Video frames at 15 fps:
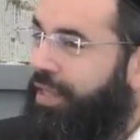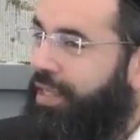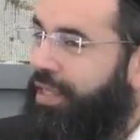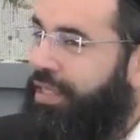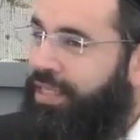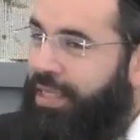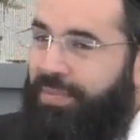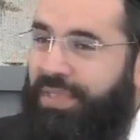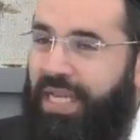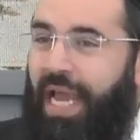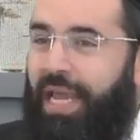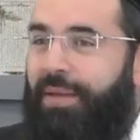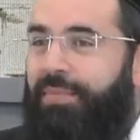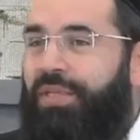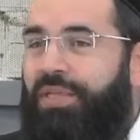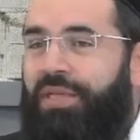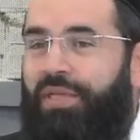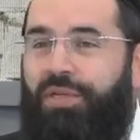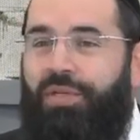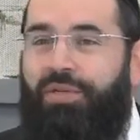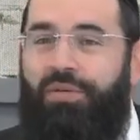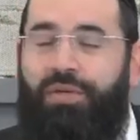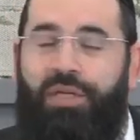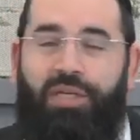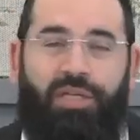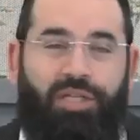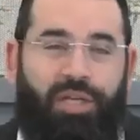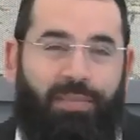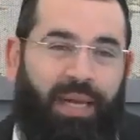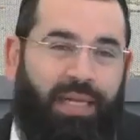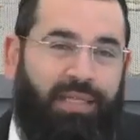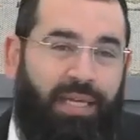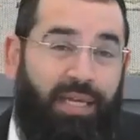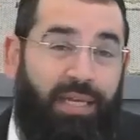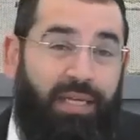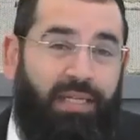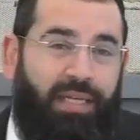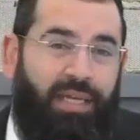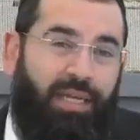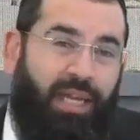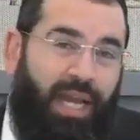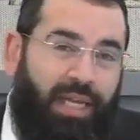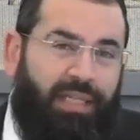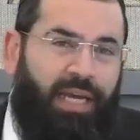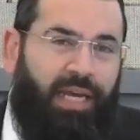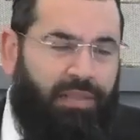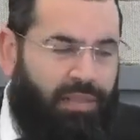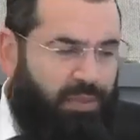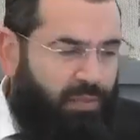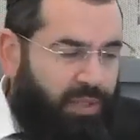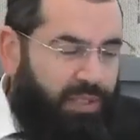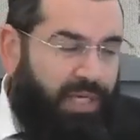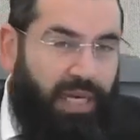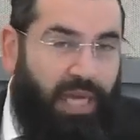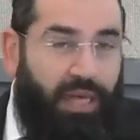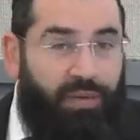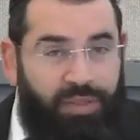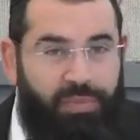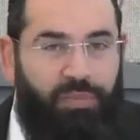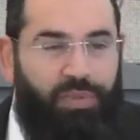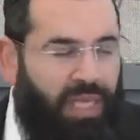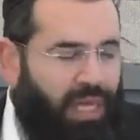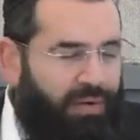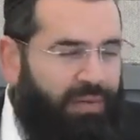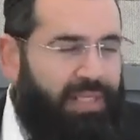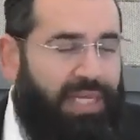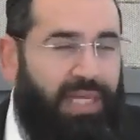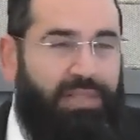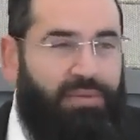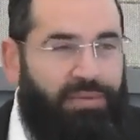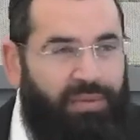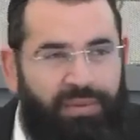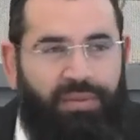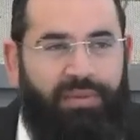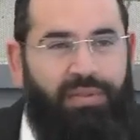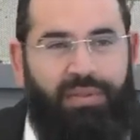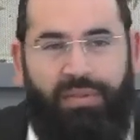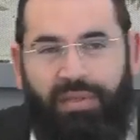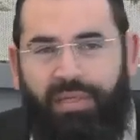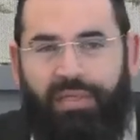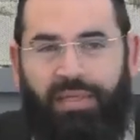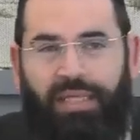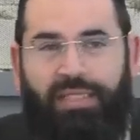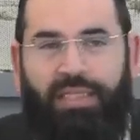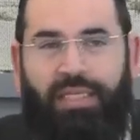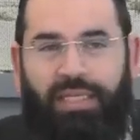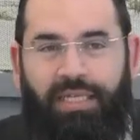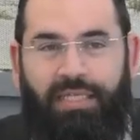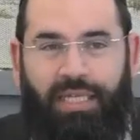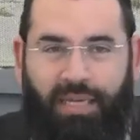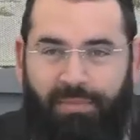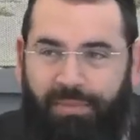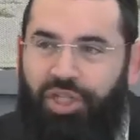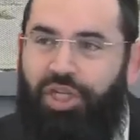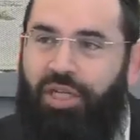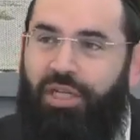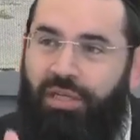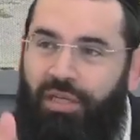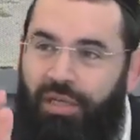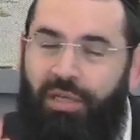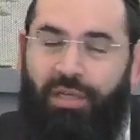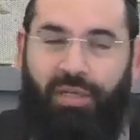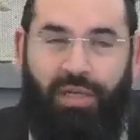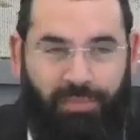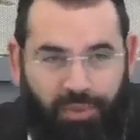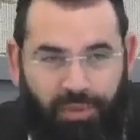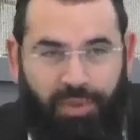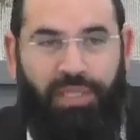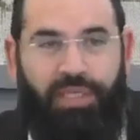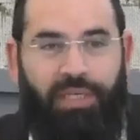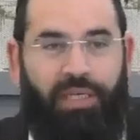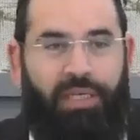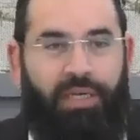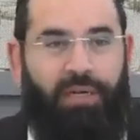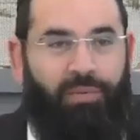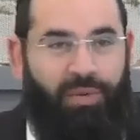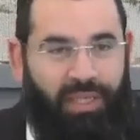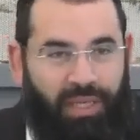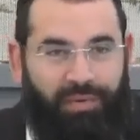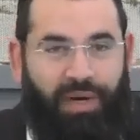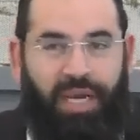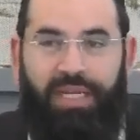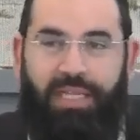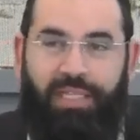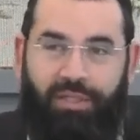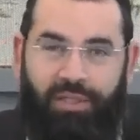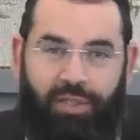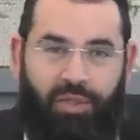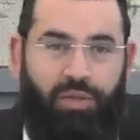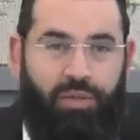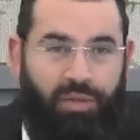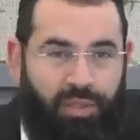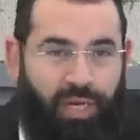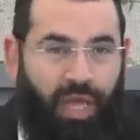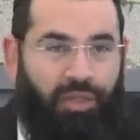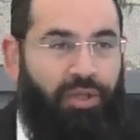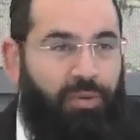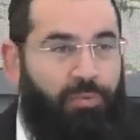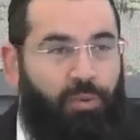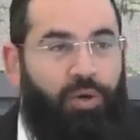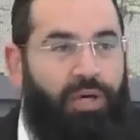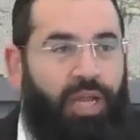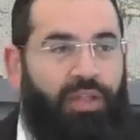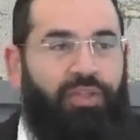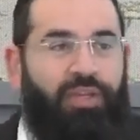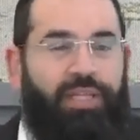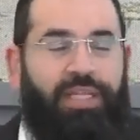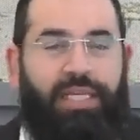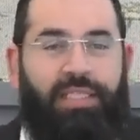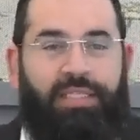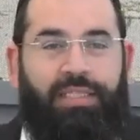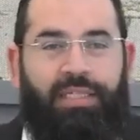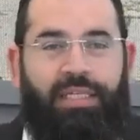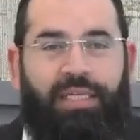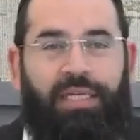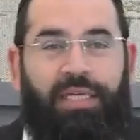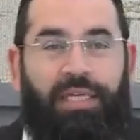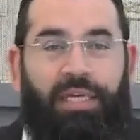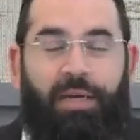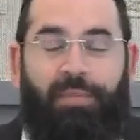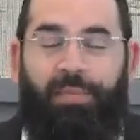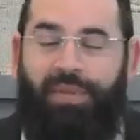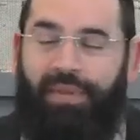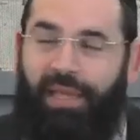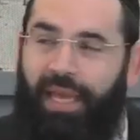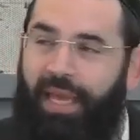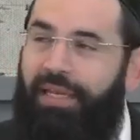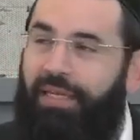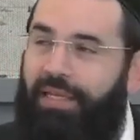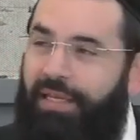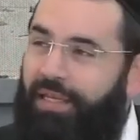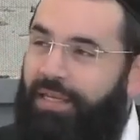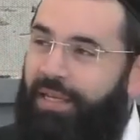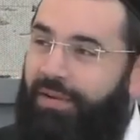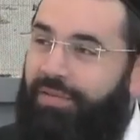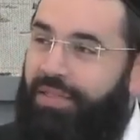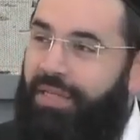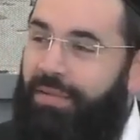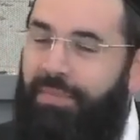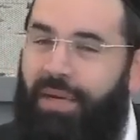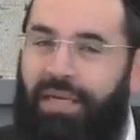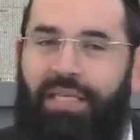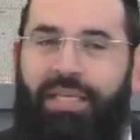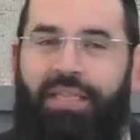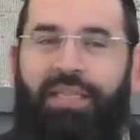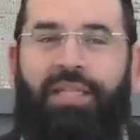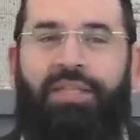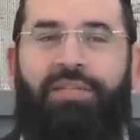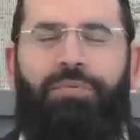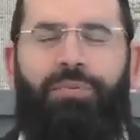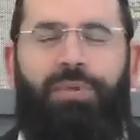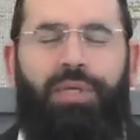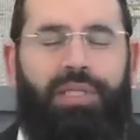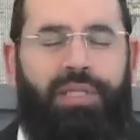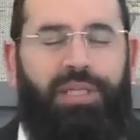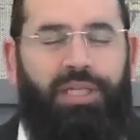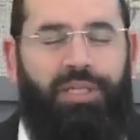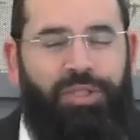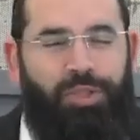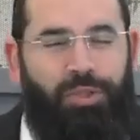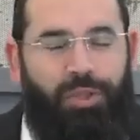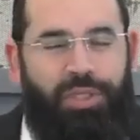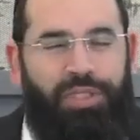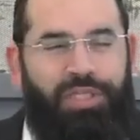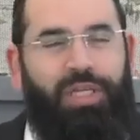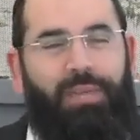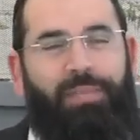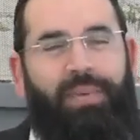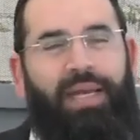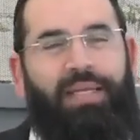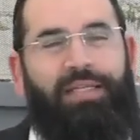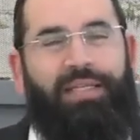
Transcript: Sometimes you're doing Shabbat kehilchata. It's like, what's halacha, what's mutar, what's asur? And that's it. It's like a machine. I'm doing whatever I need to do, nothing more, nothing less. But then you have somebody that really enjoys Shabbat.